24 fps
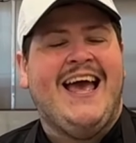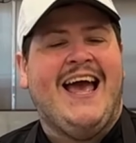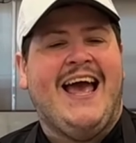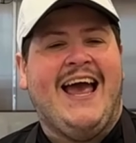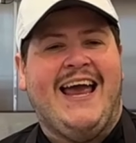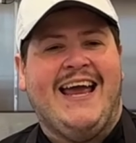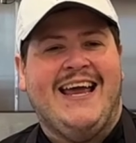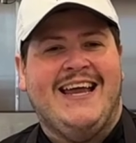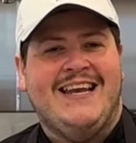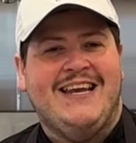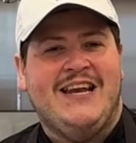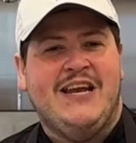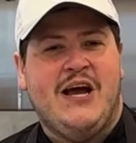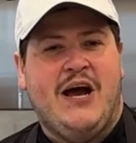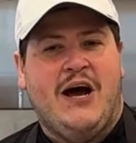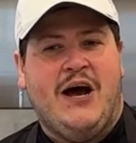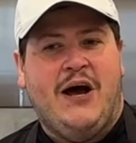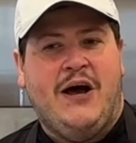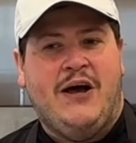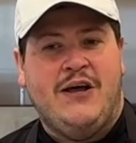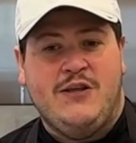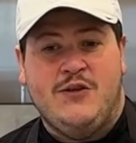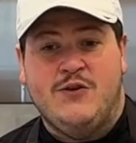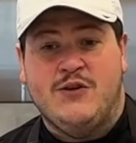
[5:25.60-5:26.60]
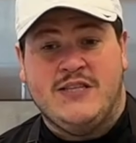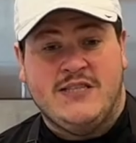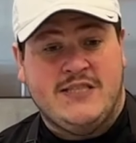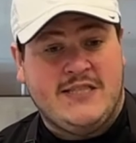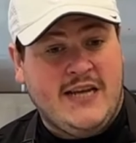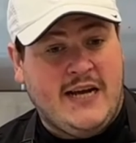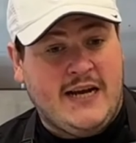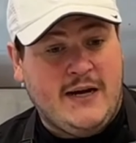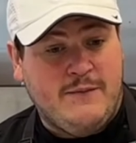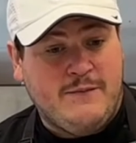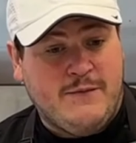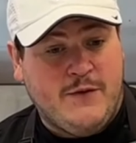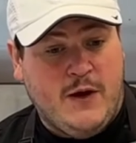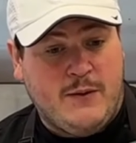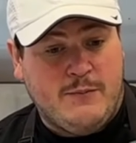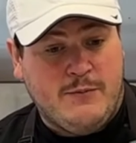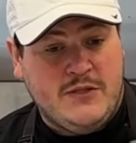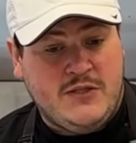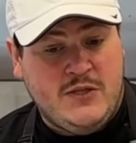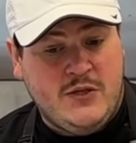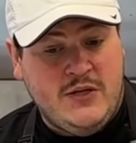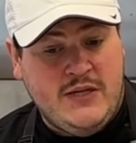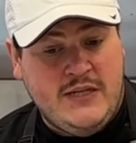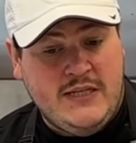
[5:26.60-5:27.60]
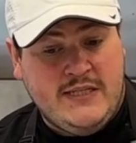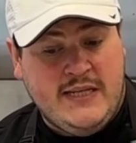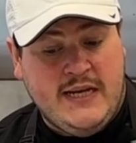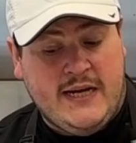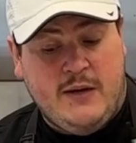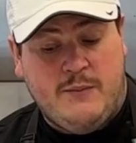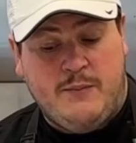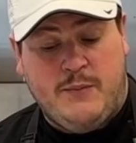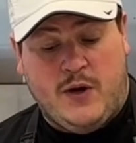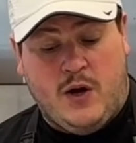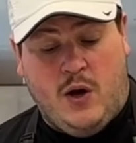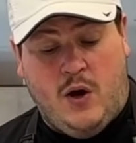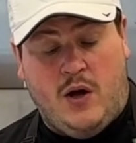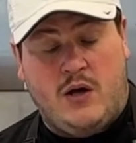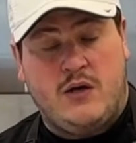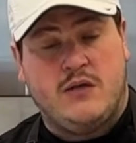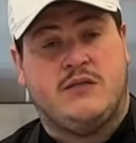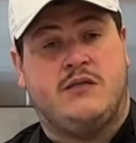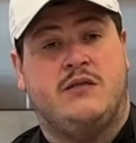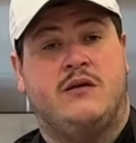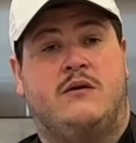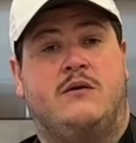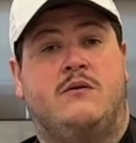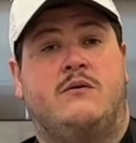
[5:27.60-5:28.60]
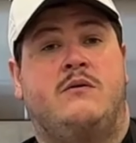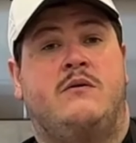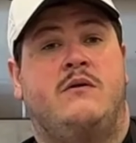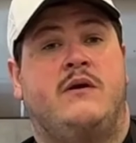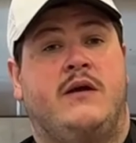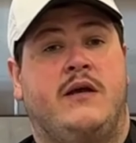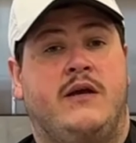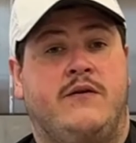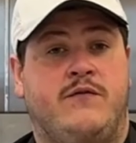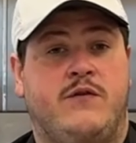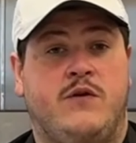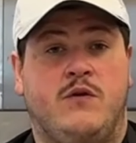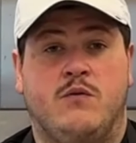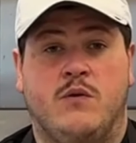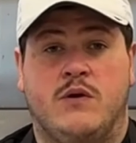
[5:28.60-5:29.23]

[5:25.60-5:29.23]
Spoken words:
And you can sign up for opportunities there, but also if you